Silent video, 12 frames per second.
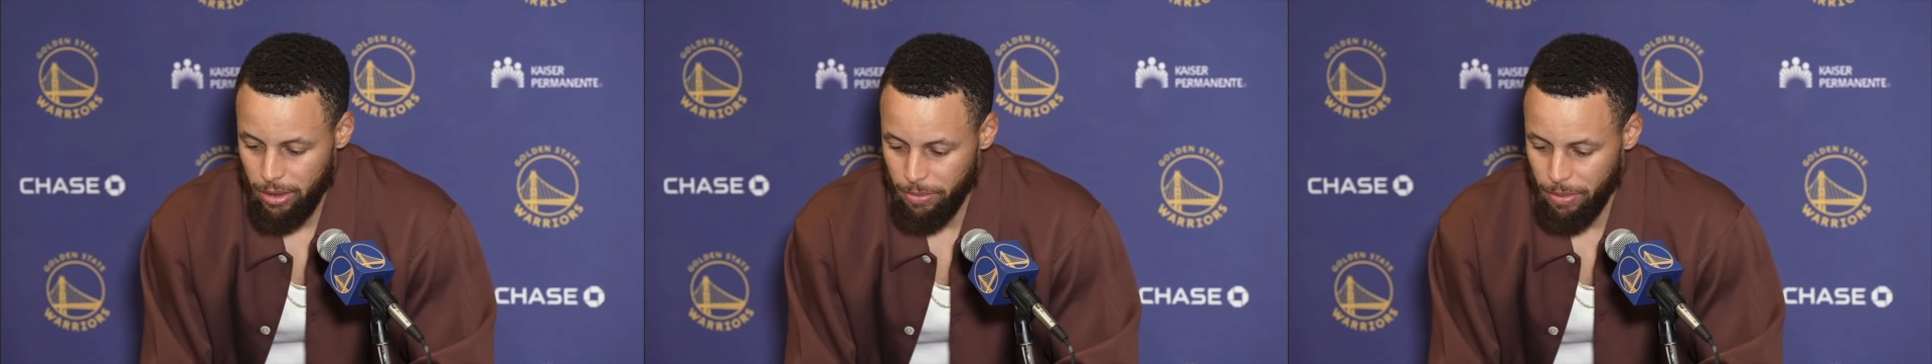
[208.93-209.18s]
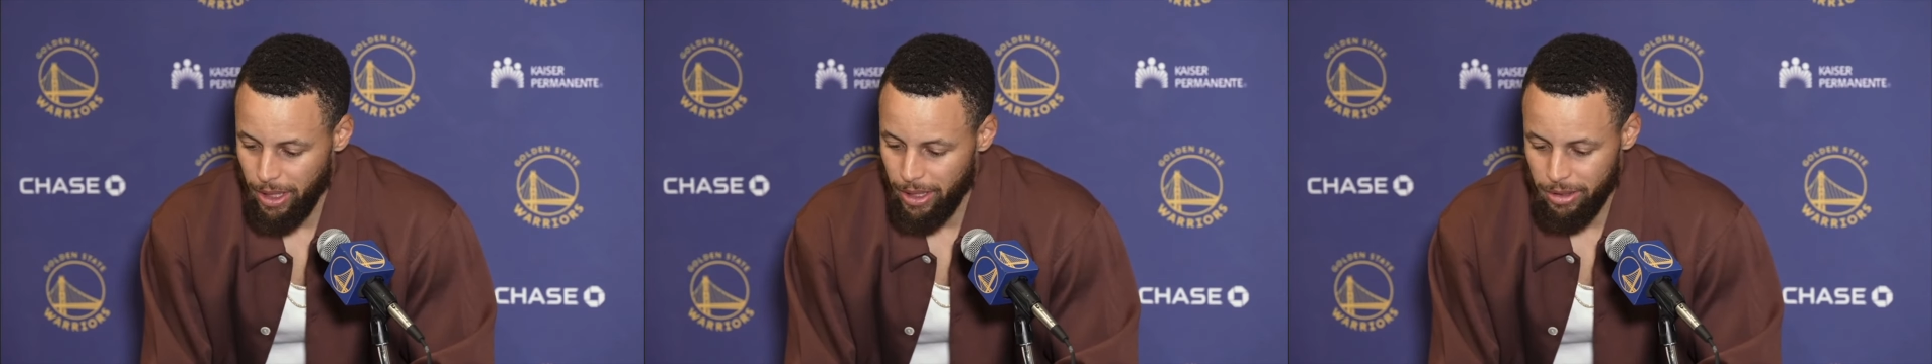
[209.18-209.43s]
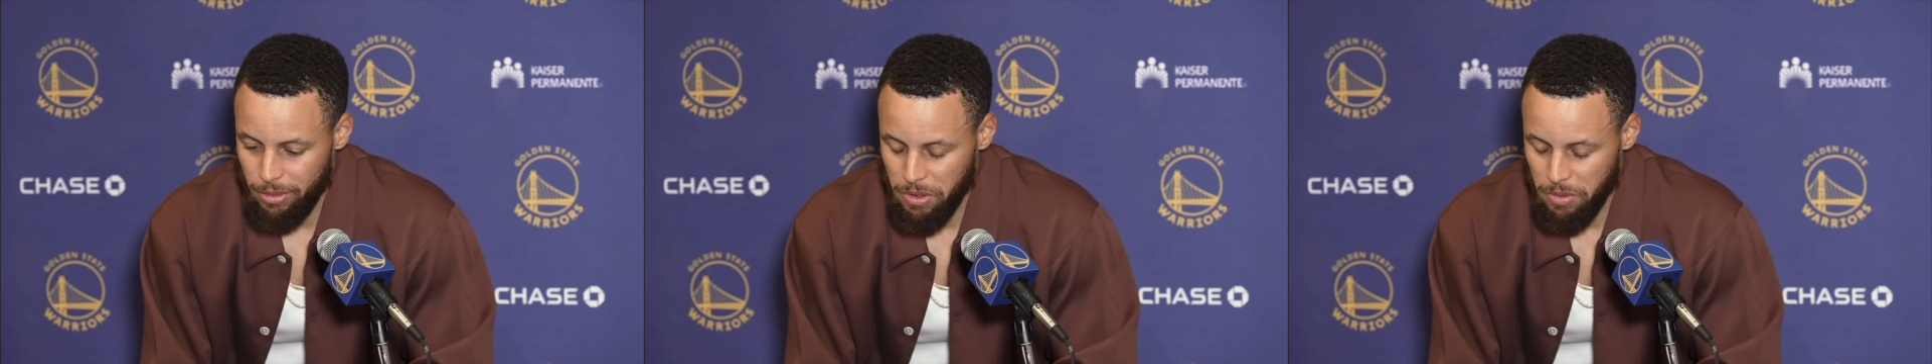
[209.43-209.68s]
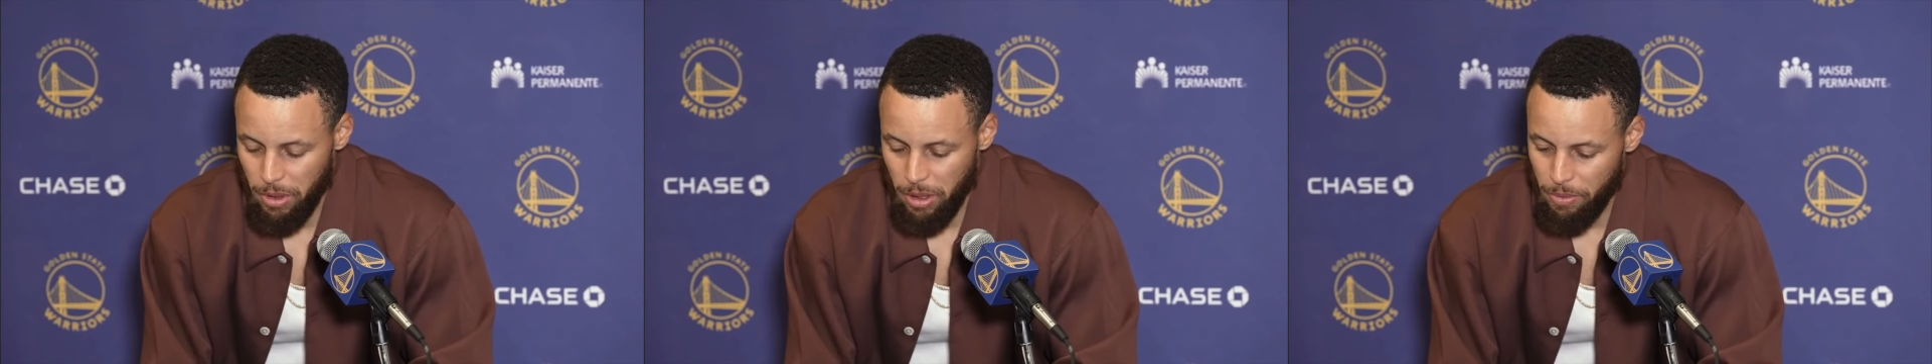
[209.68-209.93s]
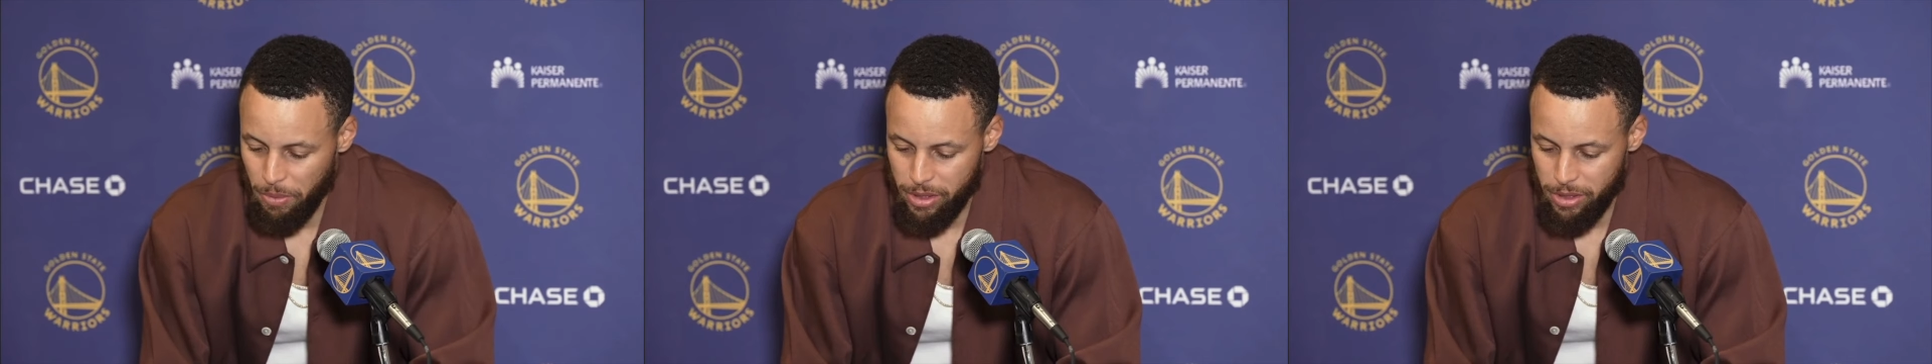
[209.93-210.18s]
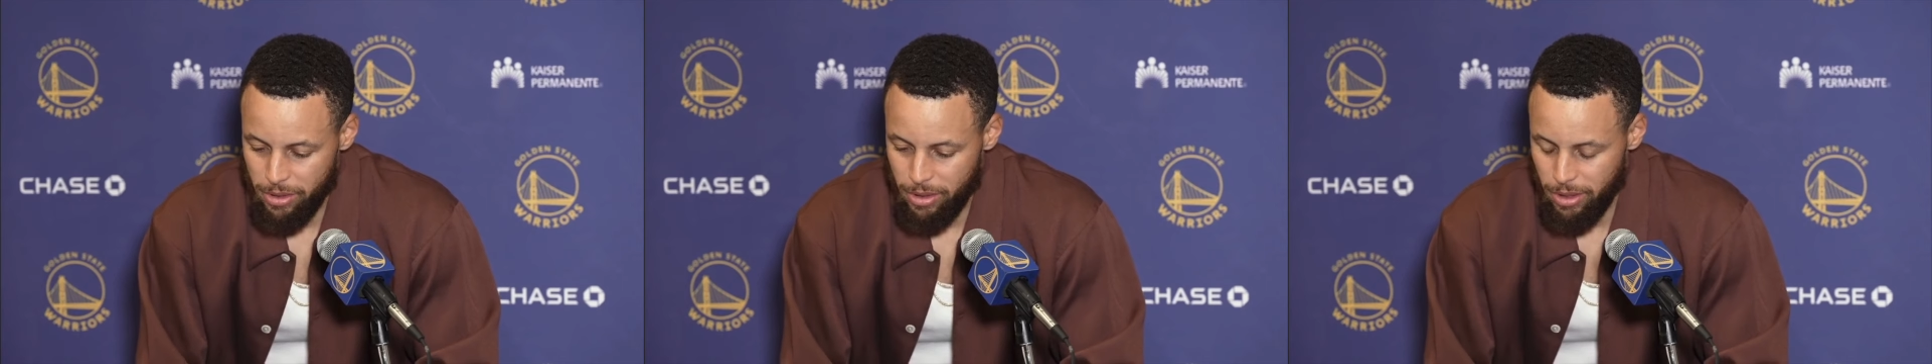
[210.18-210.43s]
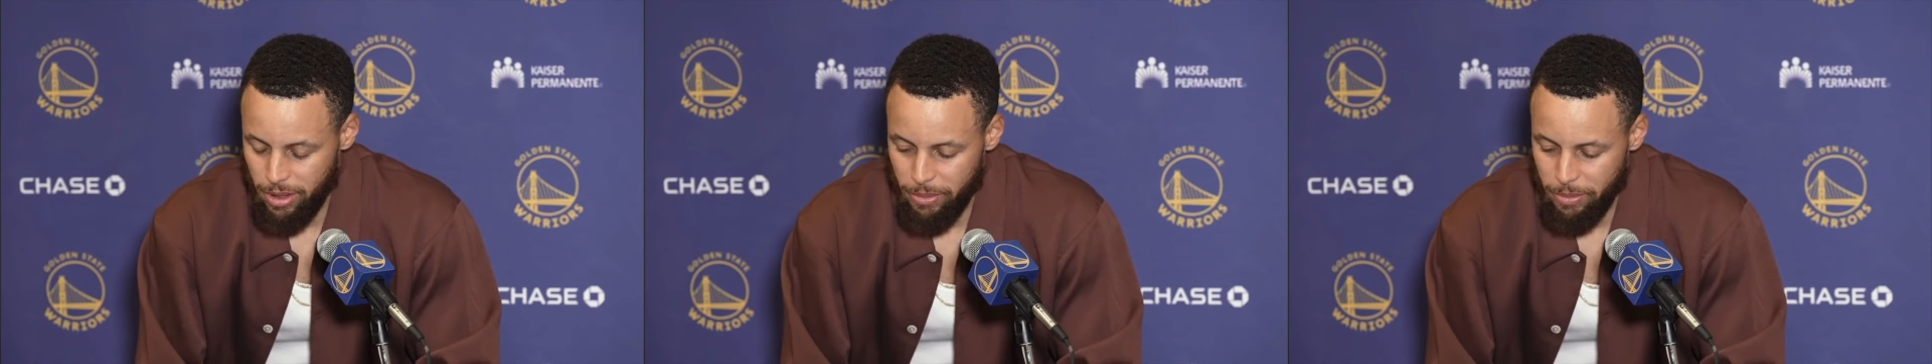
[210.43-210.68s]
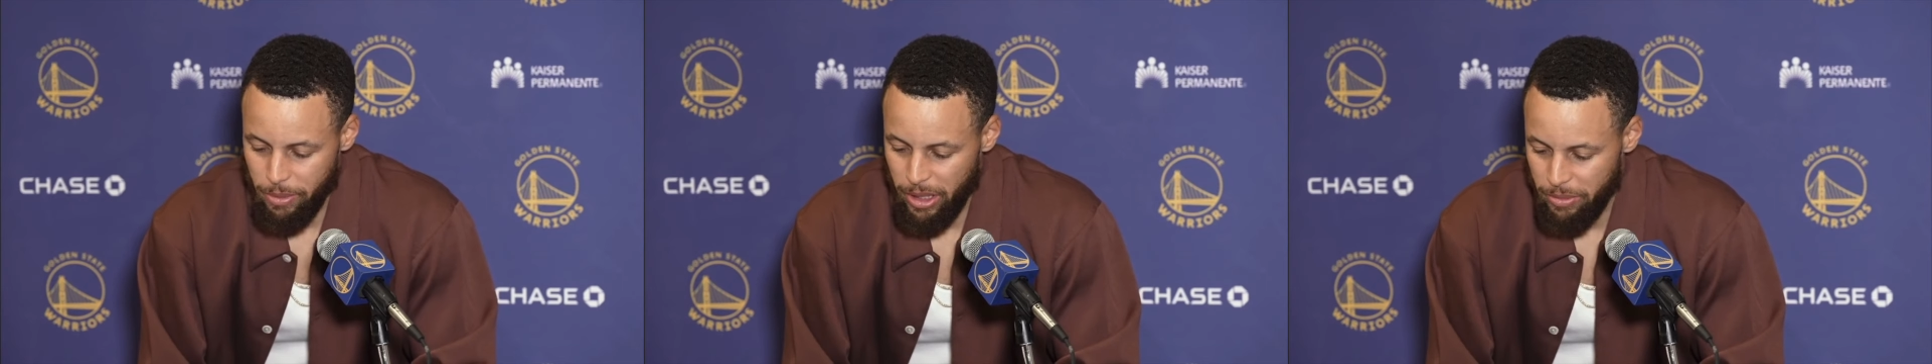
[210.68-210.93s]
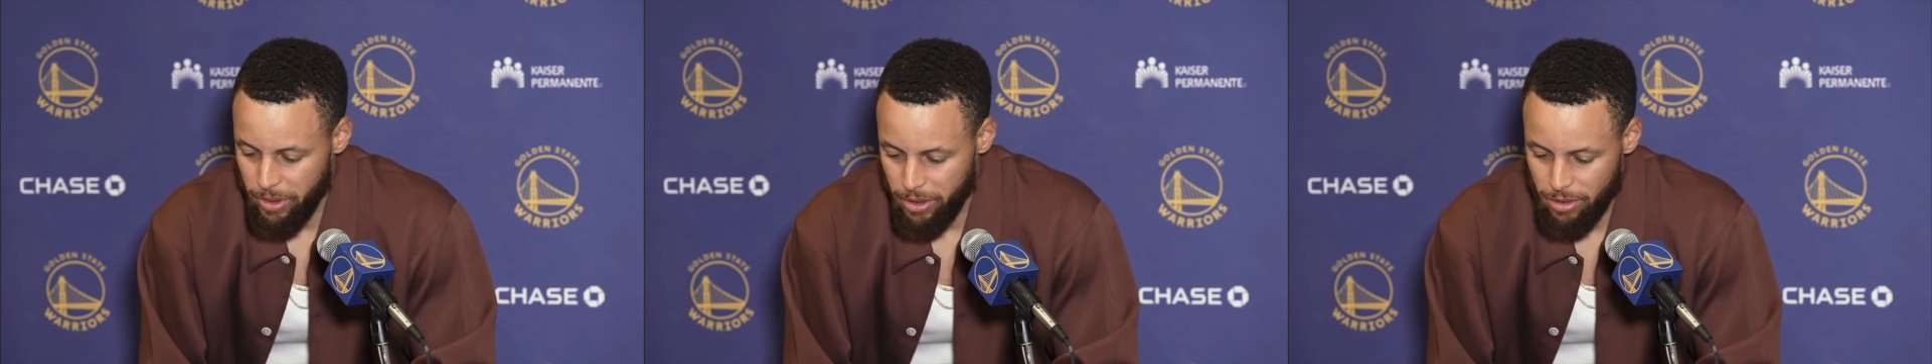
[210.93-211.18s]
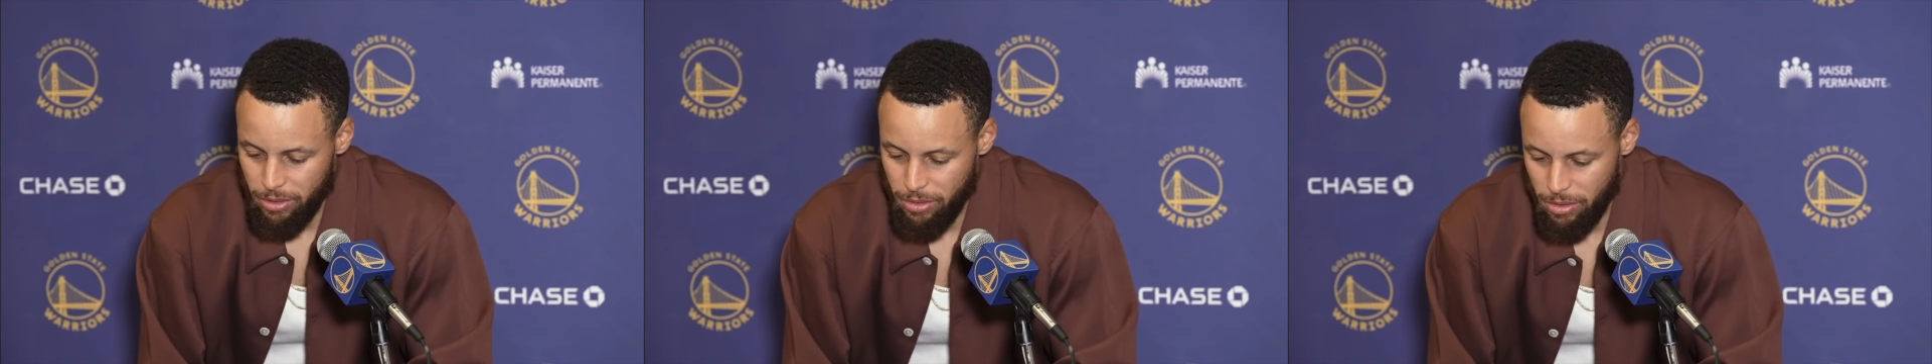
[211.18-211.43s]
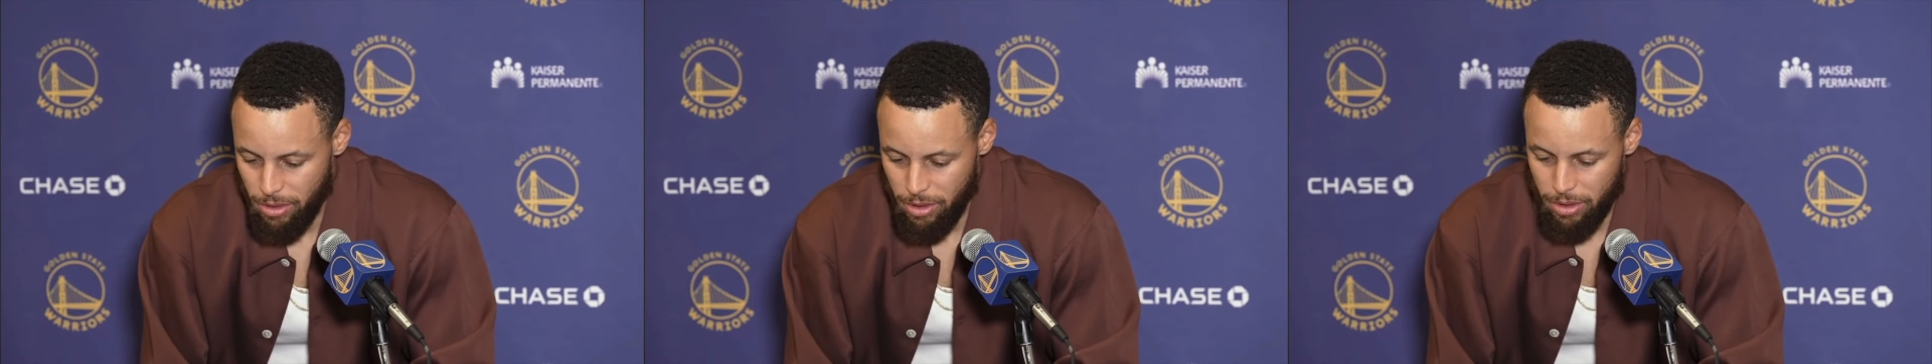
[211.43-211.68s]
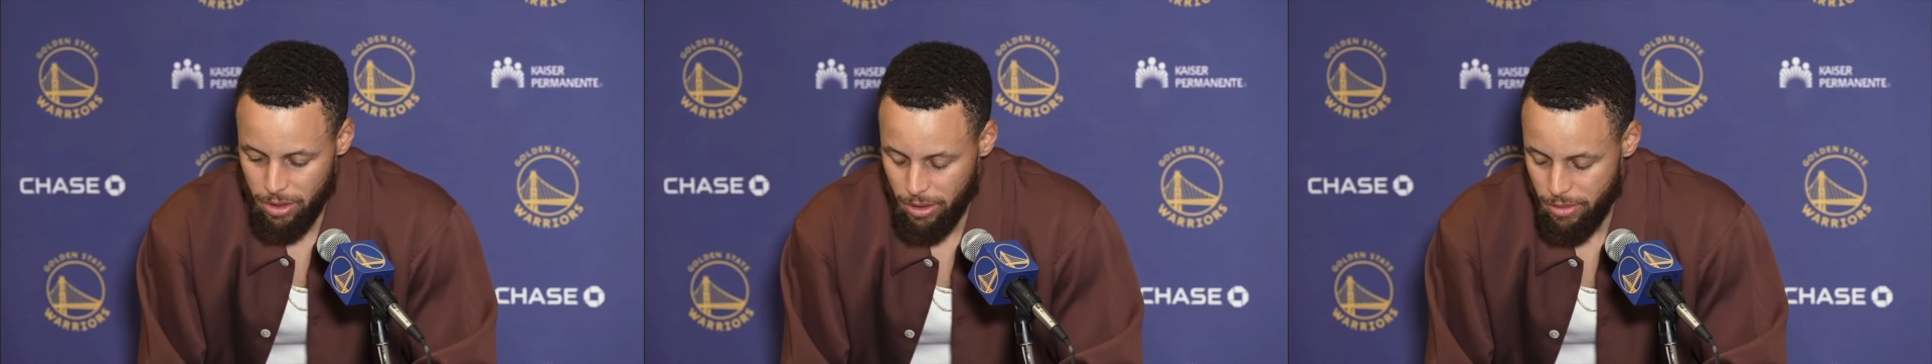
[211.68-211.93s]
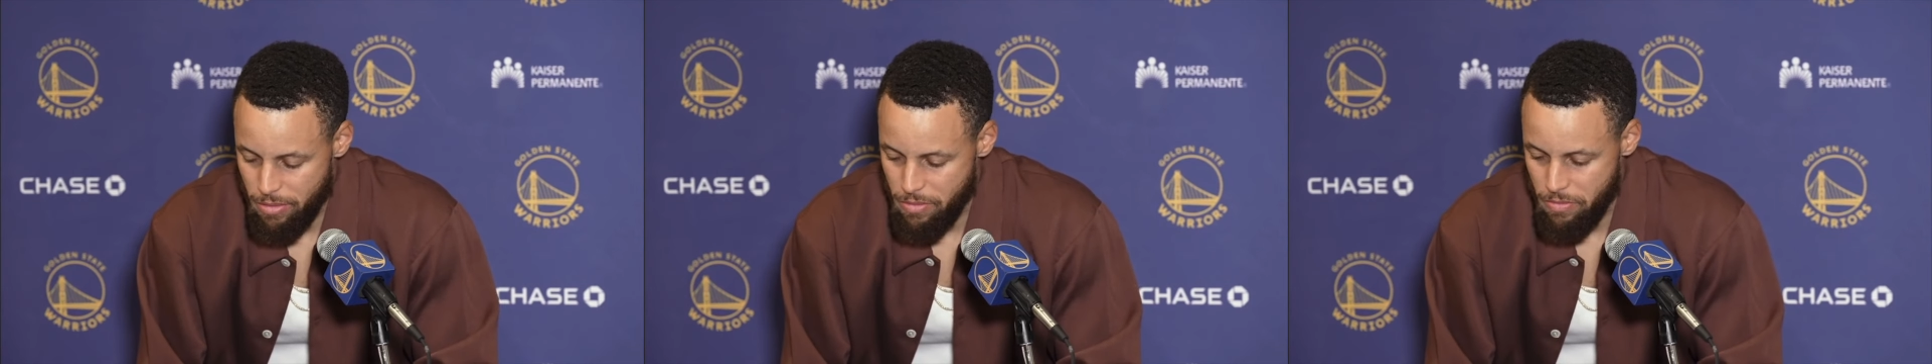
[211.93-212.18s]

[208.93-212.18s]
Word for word: applying so much ball pressure to their primary scorer. So